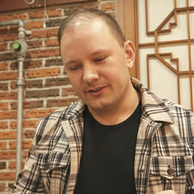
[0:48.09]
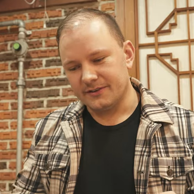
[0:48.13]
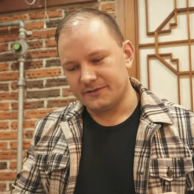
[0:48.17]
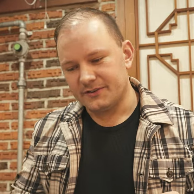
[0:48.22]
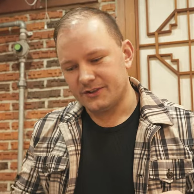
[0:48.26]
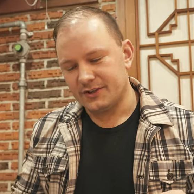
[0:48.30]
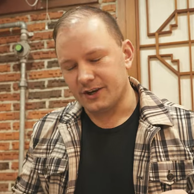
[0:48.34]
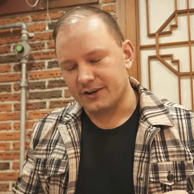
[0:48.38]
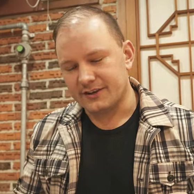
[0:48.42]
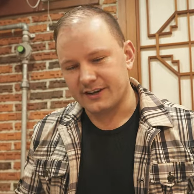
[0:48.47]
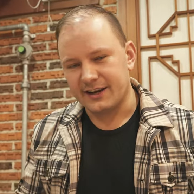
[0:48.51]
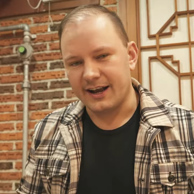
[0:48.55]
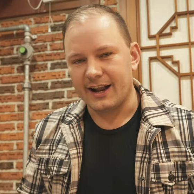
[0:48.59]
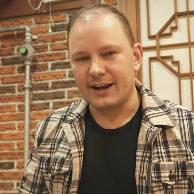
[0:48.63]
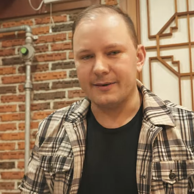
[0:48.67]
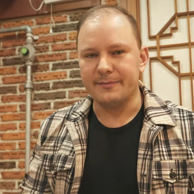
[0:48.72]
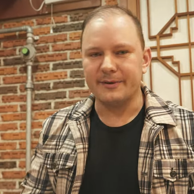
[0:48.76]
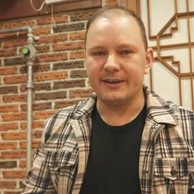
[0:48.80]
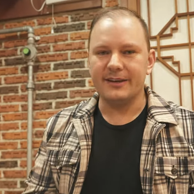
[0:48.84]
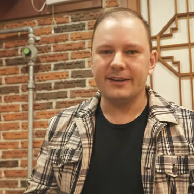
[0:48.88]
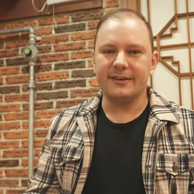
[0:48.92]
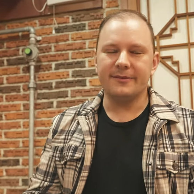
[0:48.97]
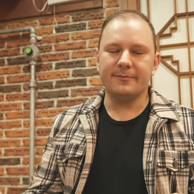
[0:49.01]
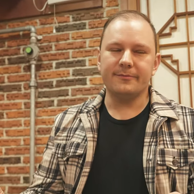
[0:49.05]
look
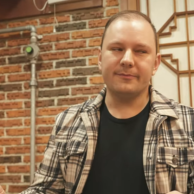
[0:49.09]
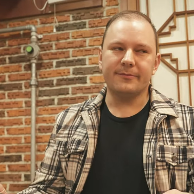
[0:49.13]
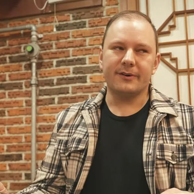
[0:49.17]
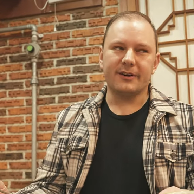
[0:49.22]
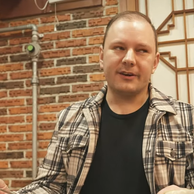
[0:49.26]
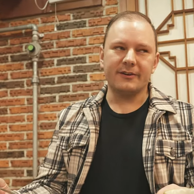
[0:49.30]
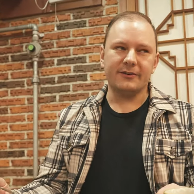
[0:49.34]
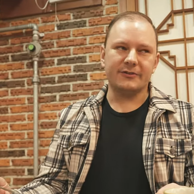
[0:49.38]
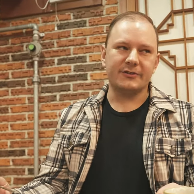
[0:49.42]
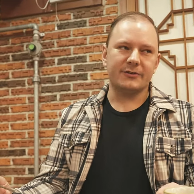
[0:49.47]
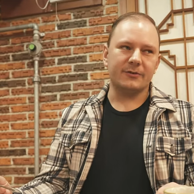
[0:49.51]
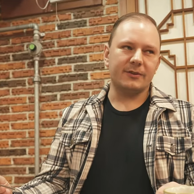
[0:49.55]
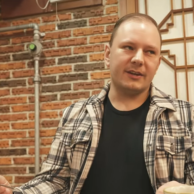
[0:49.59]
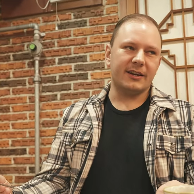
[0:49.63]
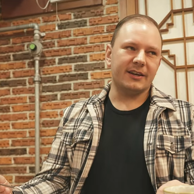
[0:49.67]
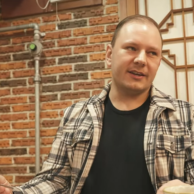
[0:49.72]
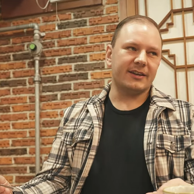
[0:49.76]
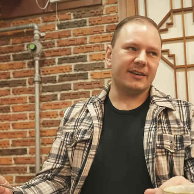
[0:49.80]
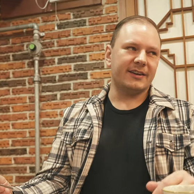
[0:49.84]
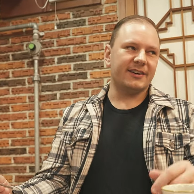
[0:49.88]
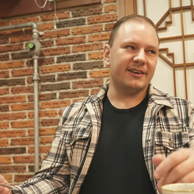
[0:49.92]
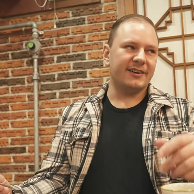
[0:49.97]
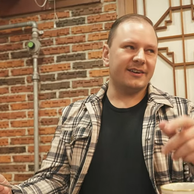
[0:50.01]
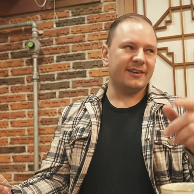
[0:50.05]
japgalbi, but I also
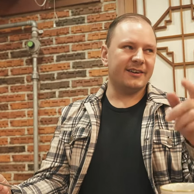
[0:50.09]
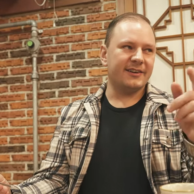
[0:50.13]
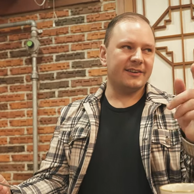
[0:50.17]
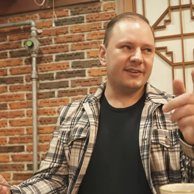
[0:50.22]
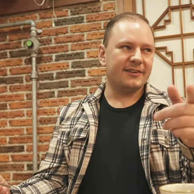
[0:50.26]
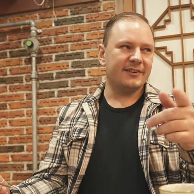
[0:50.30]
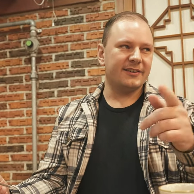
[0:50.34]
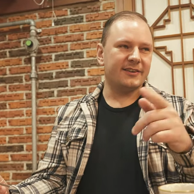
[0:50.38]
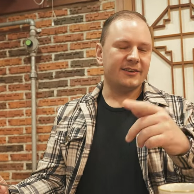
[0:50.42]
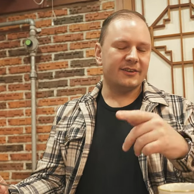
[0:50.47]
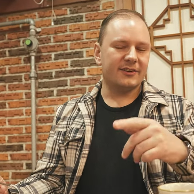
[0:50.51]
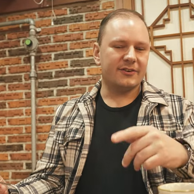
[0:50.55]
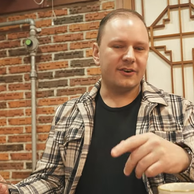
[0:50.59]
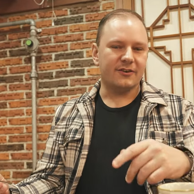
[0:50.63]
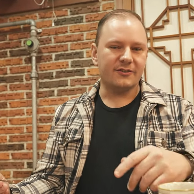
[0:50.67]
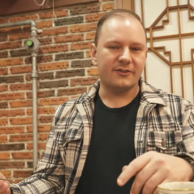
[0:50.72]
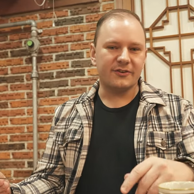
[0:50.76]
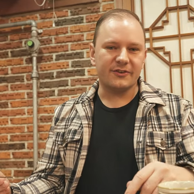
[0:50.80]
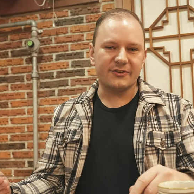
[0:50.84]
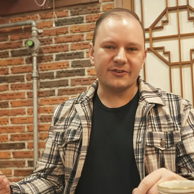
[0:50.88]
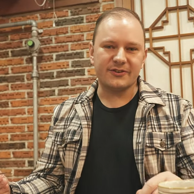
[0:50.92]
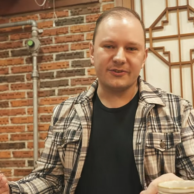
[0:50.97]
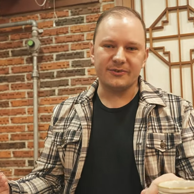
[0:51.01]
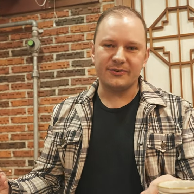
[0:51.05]
like
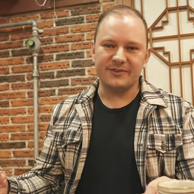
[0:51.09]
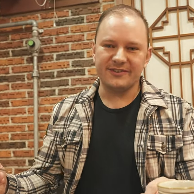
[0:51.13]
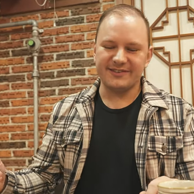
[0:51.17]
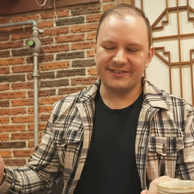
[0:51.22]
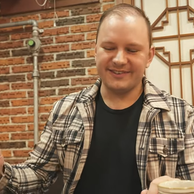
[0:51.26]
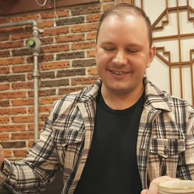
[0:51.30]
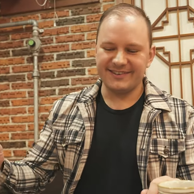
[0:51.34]
konguksu.